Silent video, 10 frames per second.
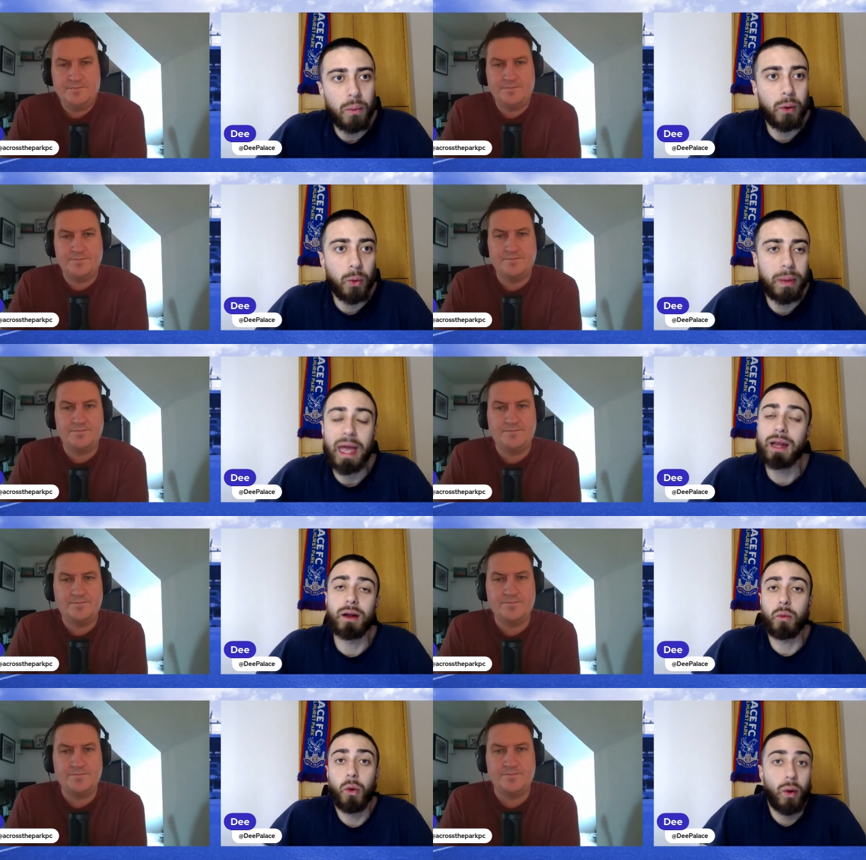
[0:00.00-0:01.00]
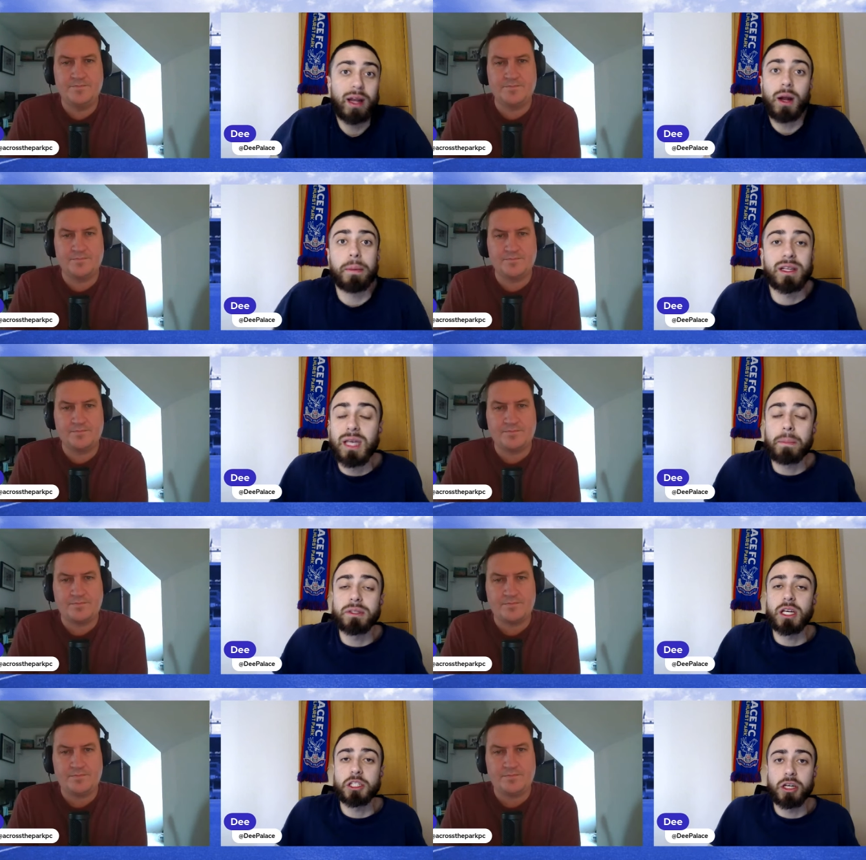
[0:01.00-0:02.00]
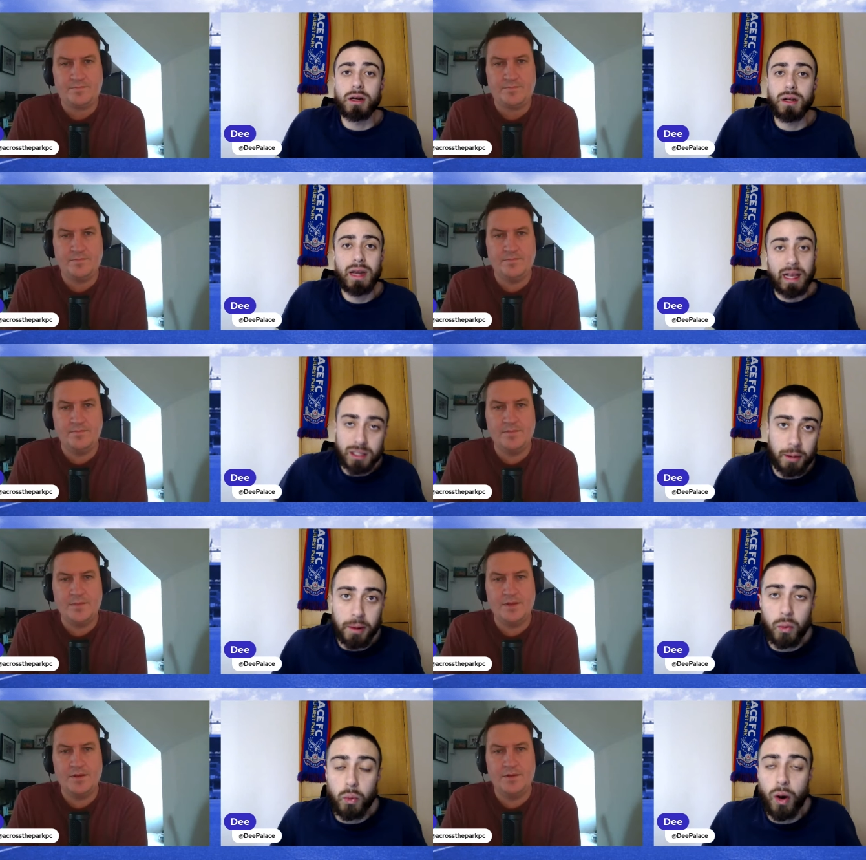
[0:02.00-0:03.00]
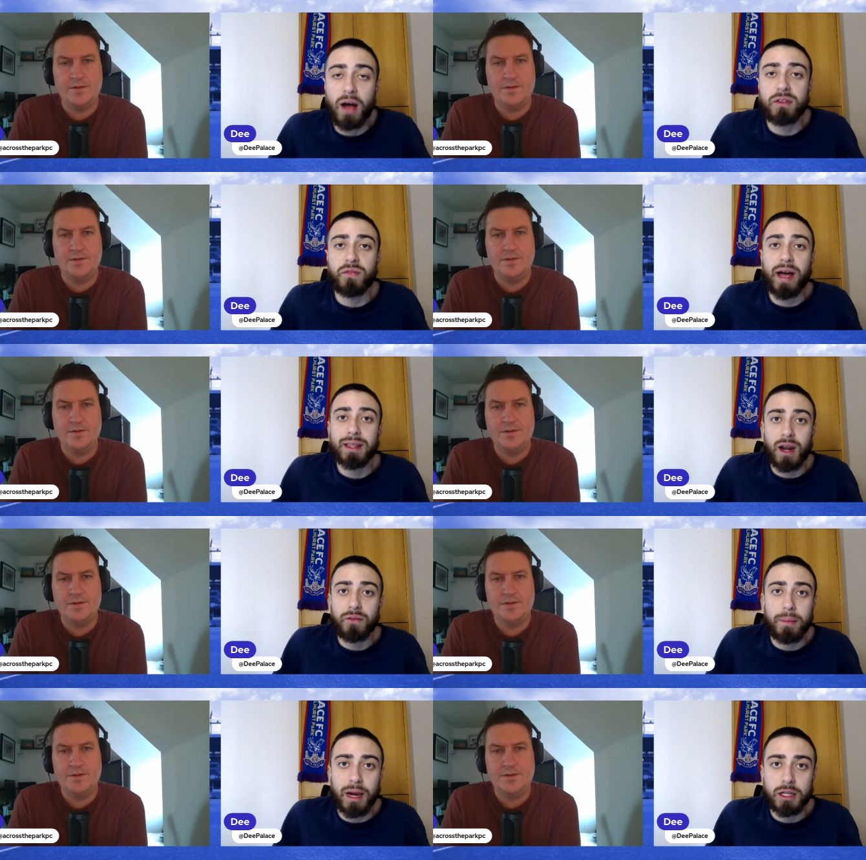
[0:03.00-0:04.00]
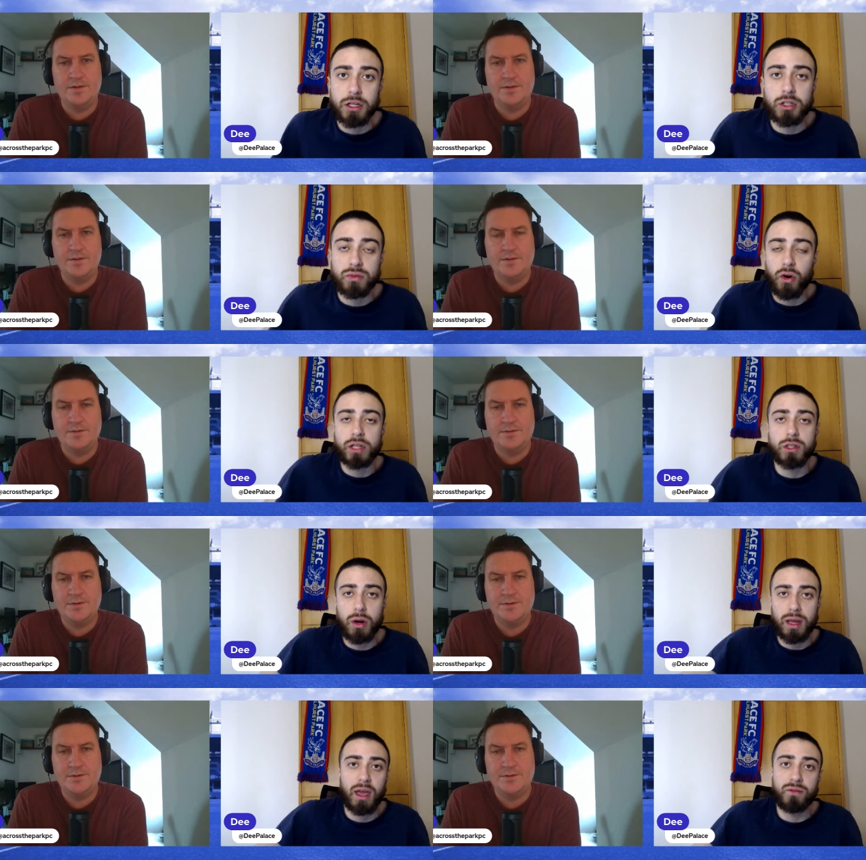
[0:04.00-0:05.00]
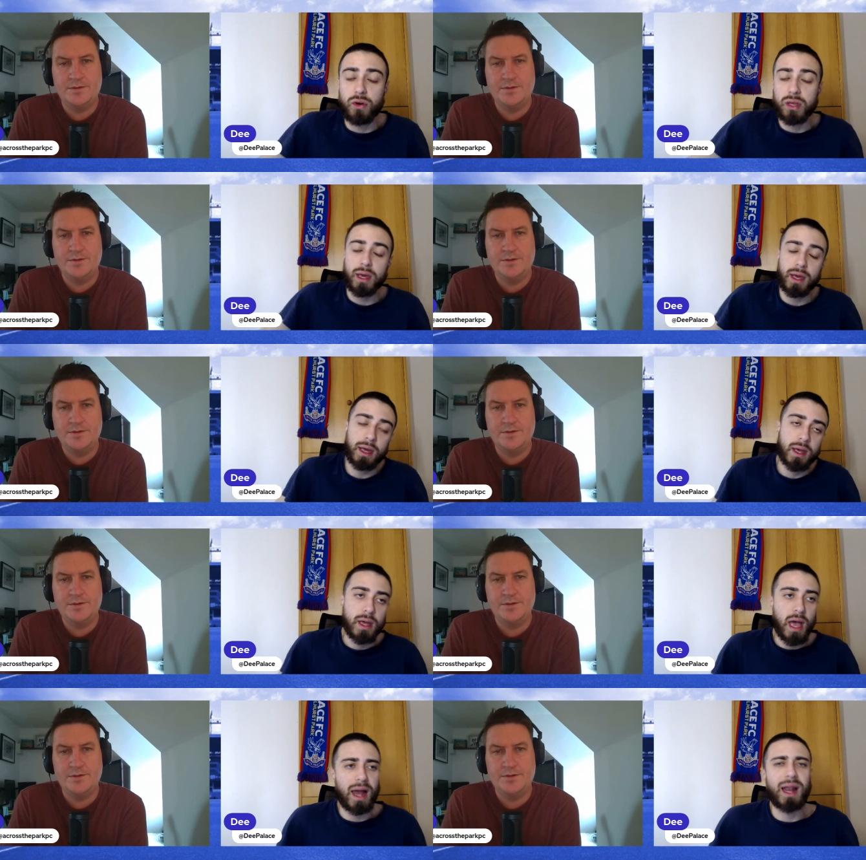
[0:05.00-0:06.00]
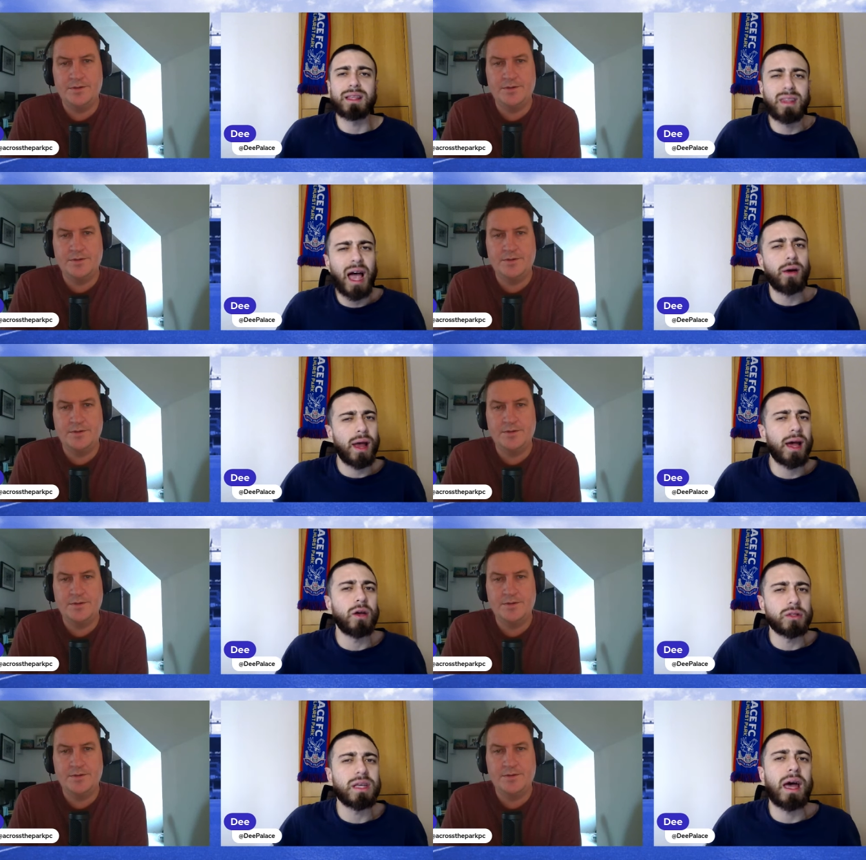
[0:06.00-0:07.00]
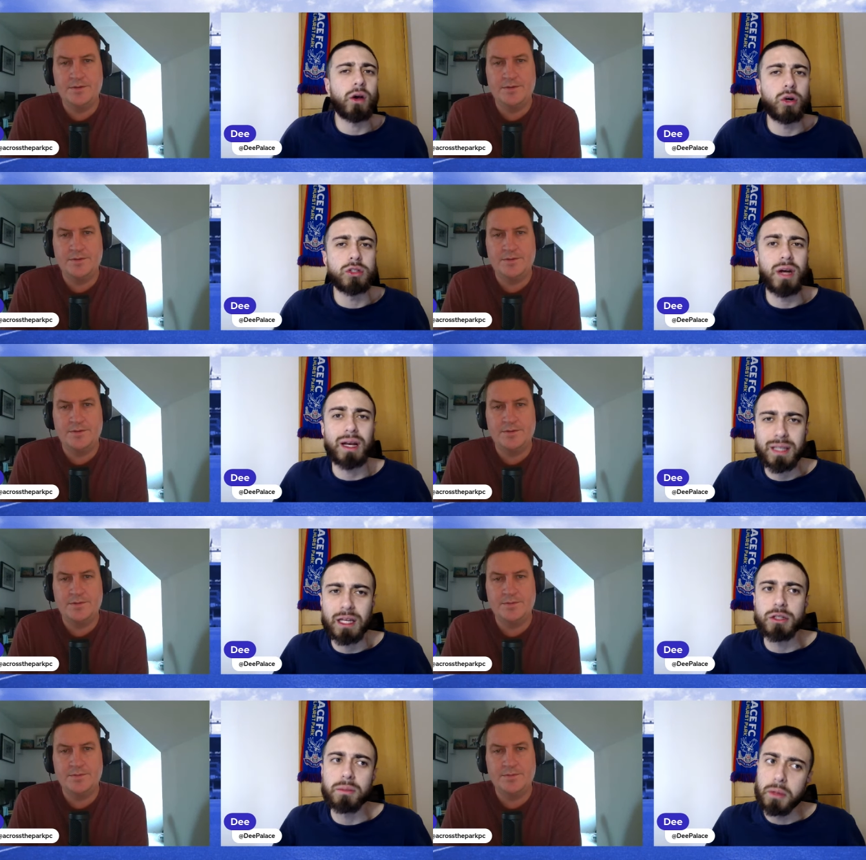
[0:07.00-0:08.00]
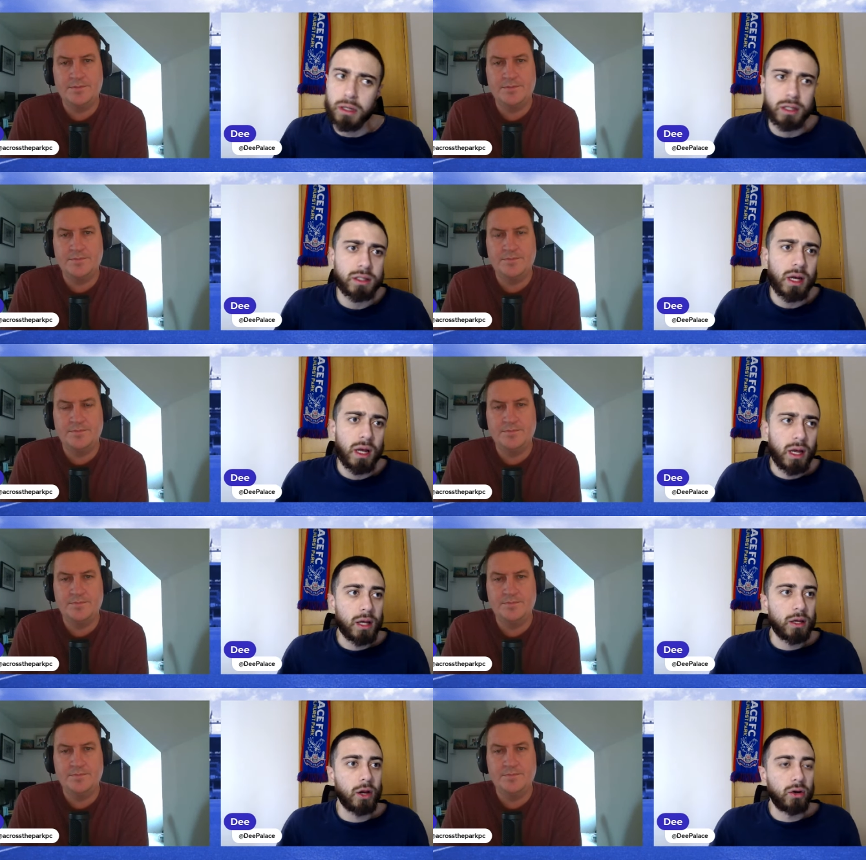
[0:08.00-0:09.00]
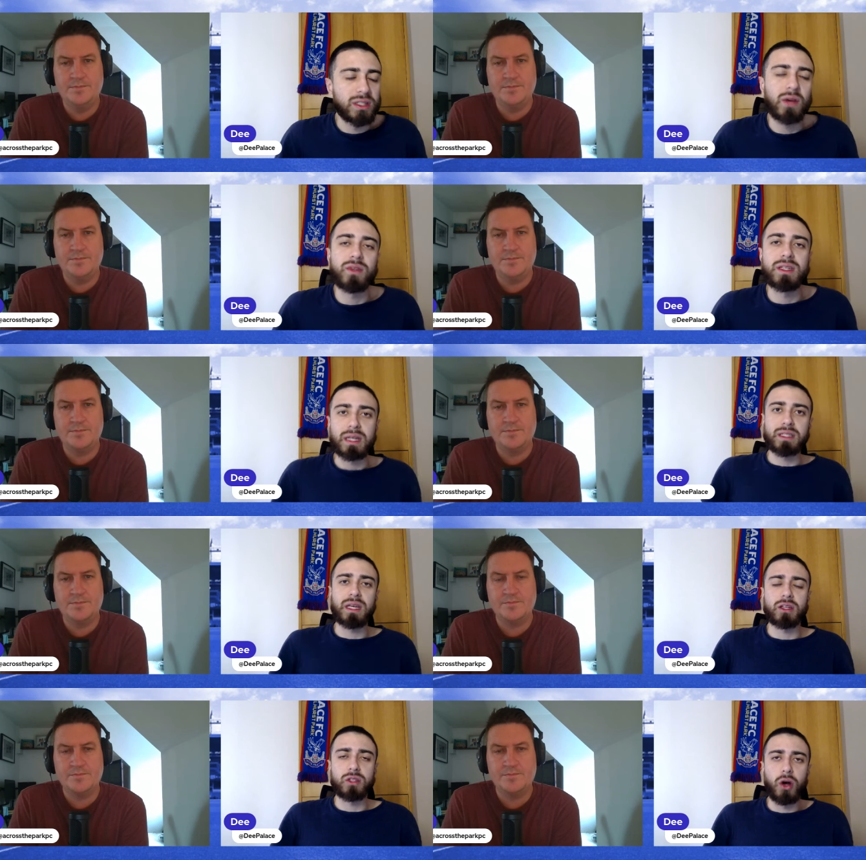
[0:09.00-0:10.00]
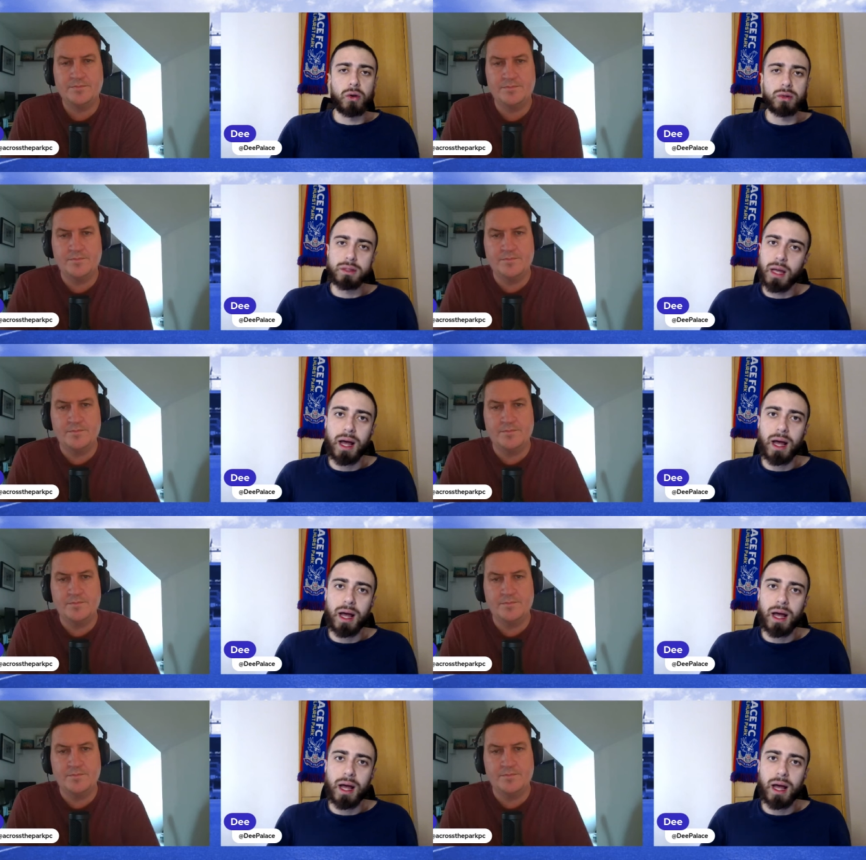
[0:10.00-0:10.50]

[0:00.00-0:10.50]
Speaker 1: we will be end we'll end up in the same position next summer. We'll have to find another manager because Roy's only here for a year, and I doubt that he'll sign a contract extension because you know, 76 years old.